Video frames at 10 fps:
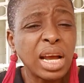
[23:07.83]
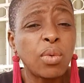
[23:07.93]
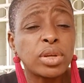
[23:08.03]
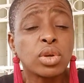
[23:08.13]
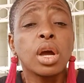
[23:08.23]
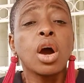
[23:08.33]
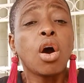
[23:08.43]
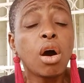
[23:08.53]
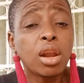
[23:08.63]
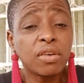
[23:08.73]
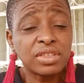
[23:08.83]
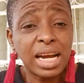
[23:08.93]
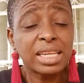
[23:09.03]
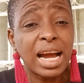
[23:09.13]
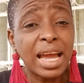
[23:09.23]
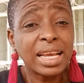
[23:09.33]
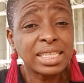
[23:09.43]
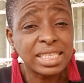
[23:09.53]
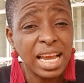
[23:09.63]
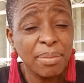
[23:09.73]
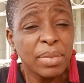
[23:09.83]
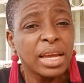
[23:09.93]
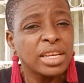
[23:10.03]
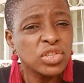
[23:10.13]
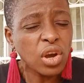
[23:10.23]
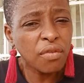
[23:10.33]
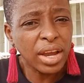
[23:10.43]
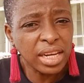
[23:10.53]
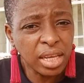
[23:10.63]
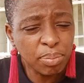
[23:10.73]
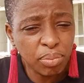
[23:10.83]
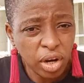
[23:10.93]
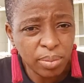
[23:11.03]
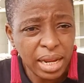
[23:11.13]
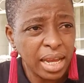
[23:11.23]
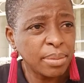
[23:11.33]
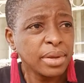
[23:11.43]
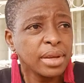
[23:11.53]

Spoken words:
I want to all of that except solve any problem.